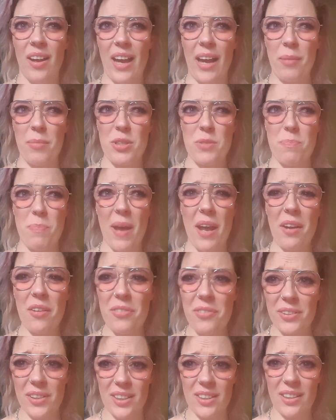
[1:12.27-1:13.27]
much
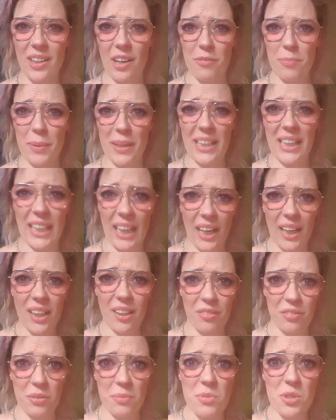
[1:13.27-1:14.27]
benefit I've been getting
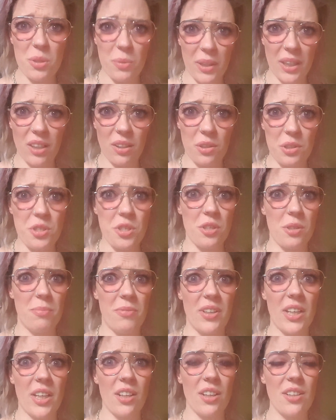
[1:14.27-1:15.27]
from doing YouTube
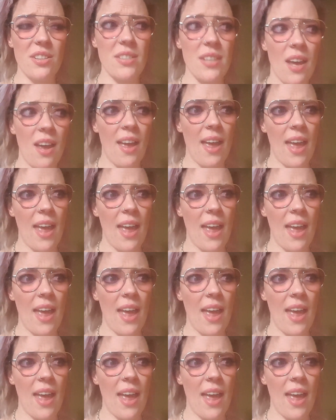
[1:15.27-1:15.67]
videos,